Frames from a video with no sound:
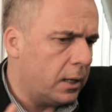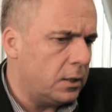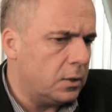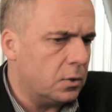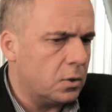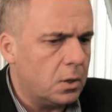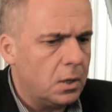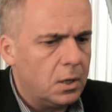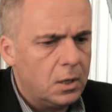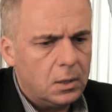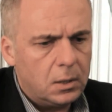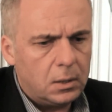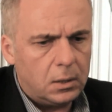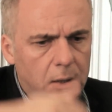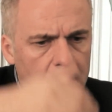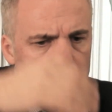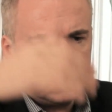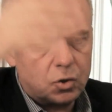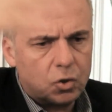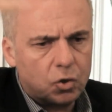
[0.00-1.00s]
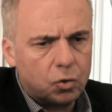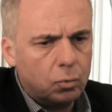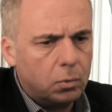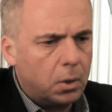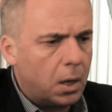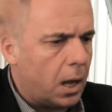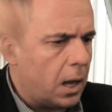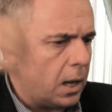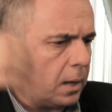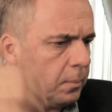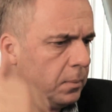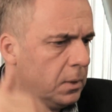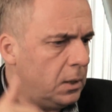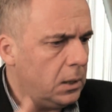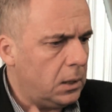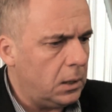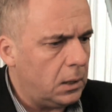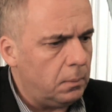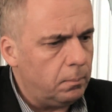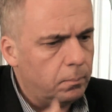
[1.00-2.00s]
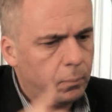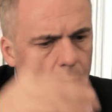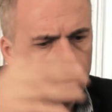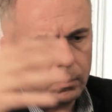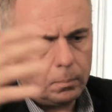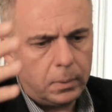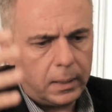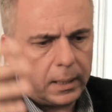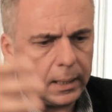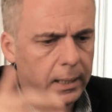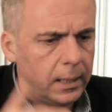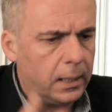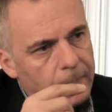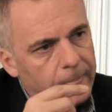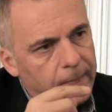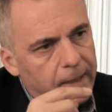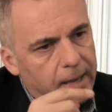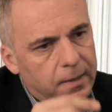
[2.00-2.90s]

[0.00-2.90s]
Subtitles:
in the tsunami in Bombay,